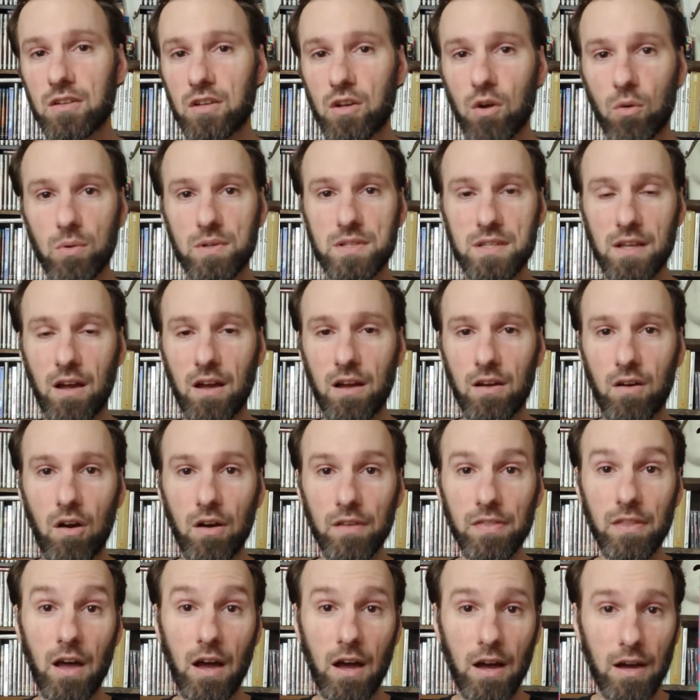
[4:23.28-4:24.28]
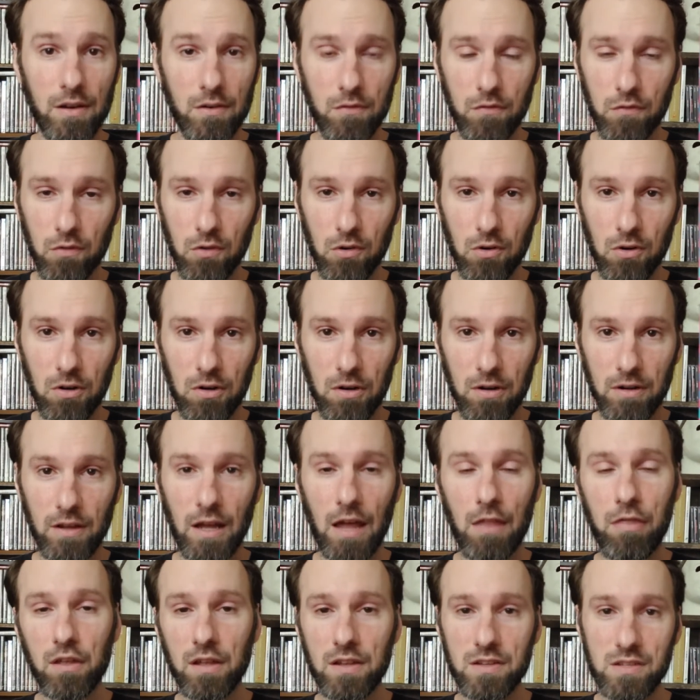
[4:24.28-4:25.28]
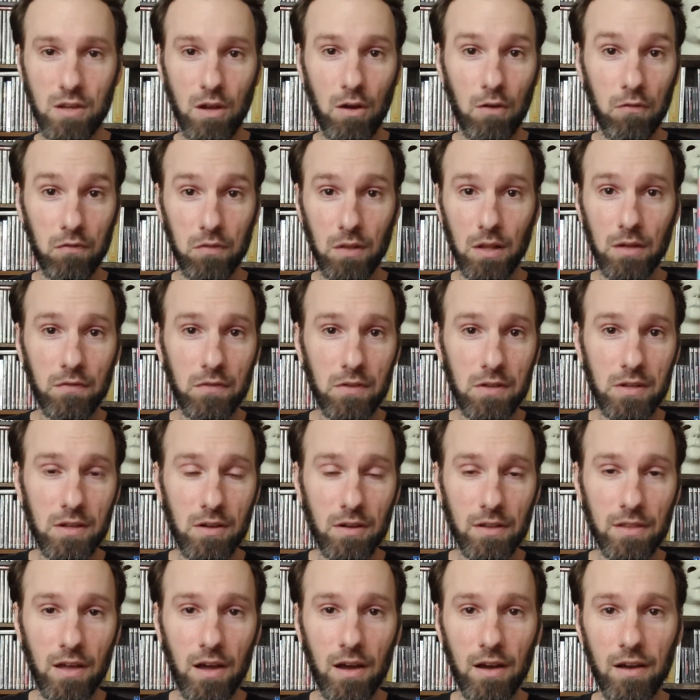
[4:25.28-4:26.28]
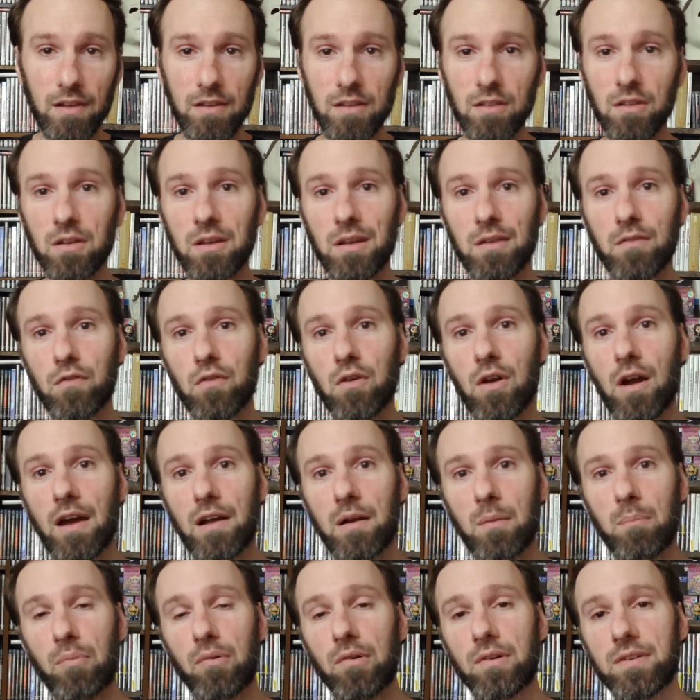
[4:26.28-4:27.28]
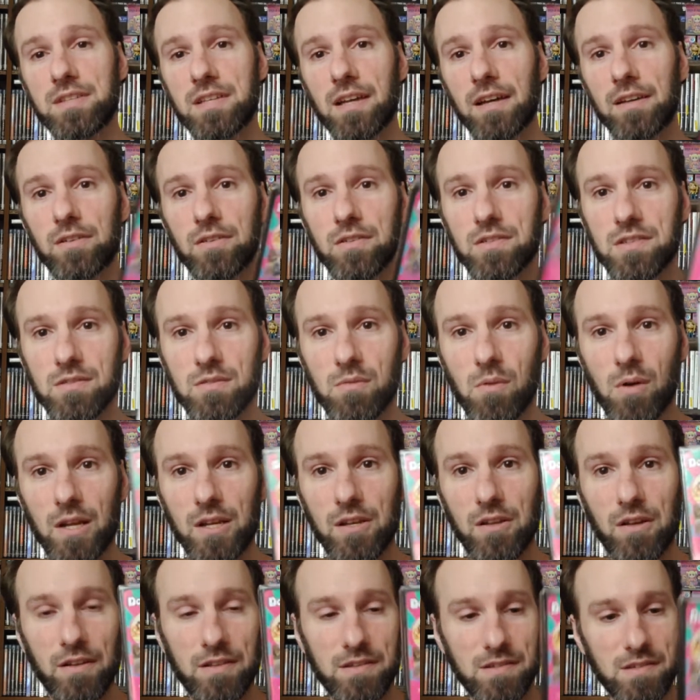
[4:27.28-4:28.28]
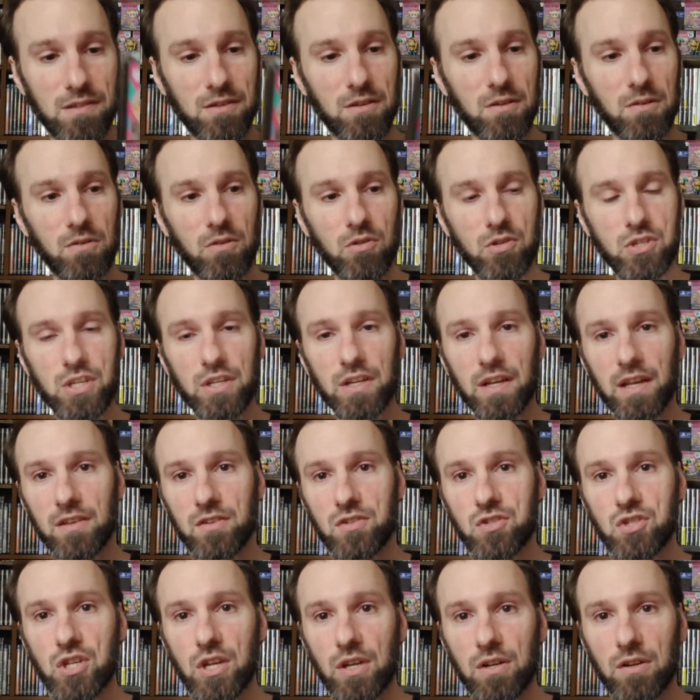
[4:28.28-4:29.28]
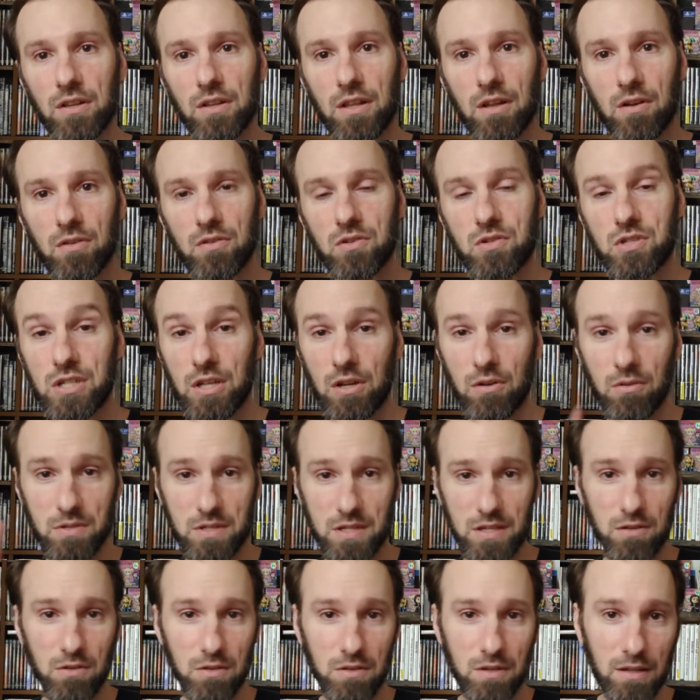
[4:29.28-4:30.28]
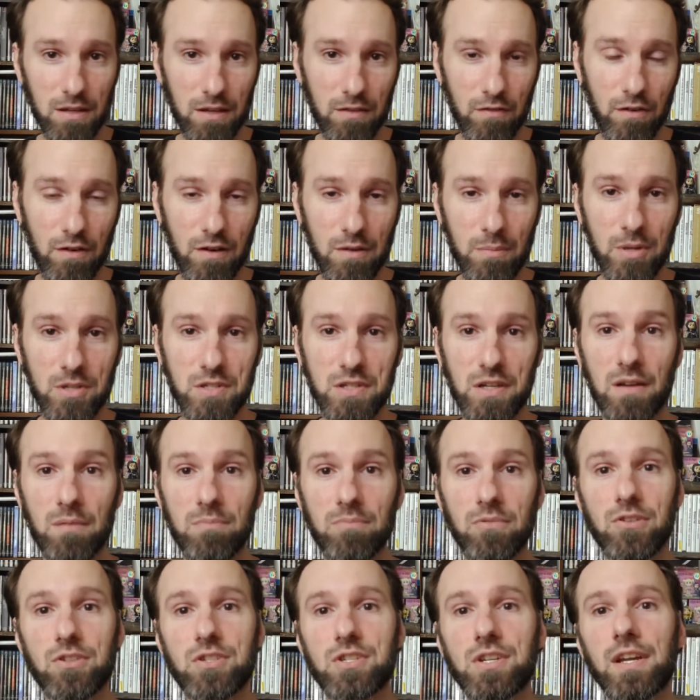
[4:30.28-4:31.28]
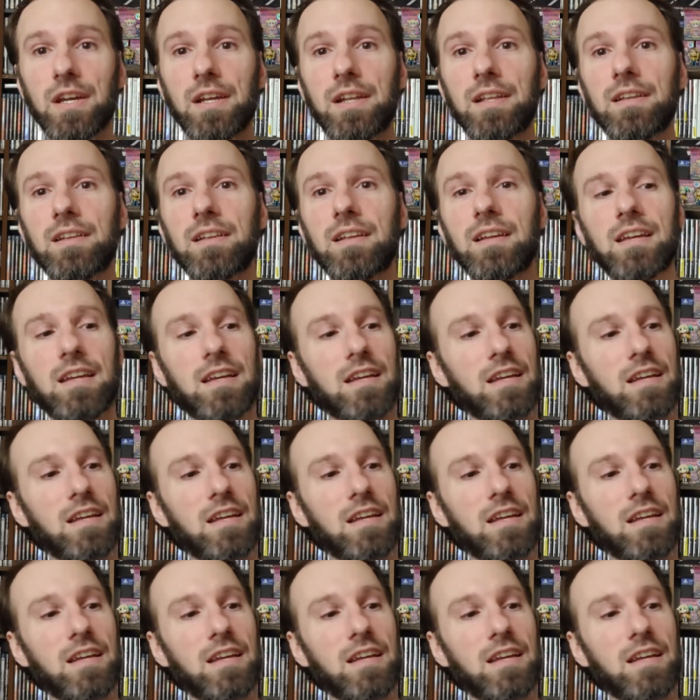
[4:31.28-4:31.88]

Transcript: going to on the hunt for, I think it's called Fluffy on the Hunt, looking for out of print titles and whatnot. So go check his channel out. Shout out to you. Thank you very much. I appreciate it.